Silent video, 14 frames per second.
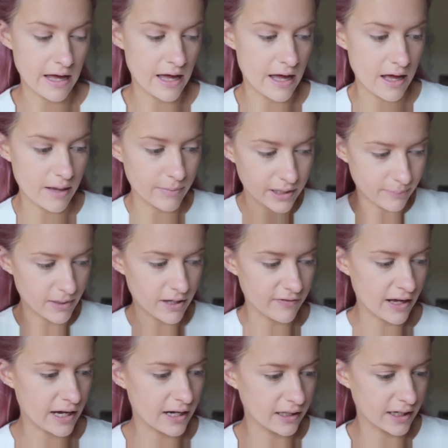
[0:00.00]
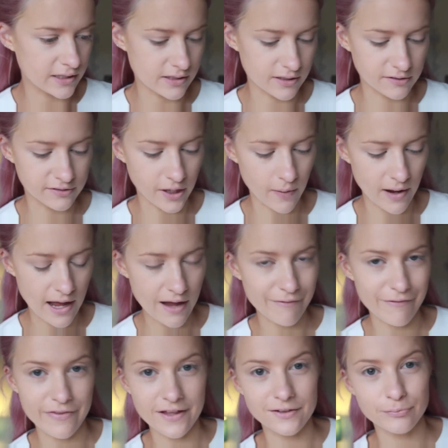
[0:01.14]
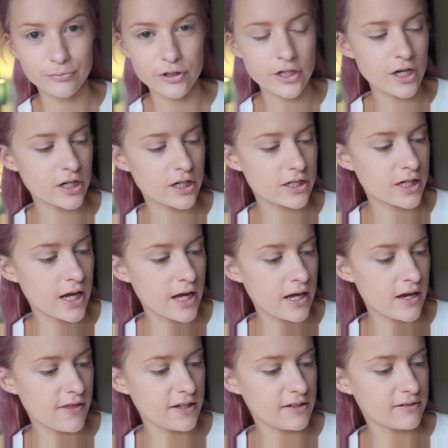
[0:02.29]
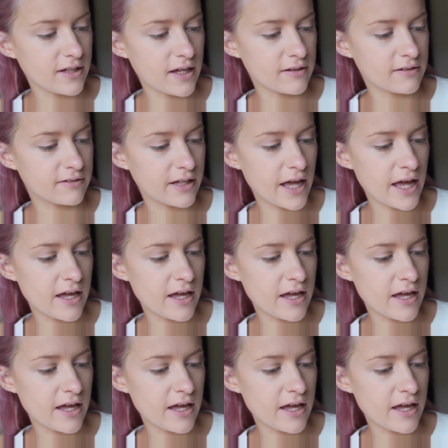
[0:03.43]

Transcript: and a bit of highlighter. So I have this product. This is the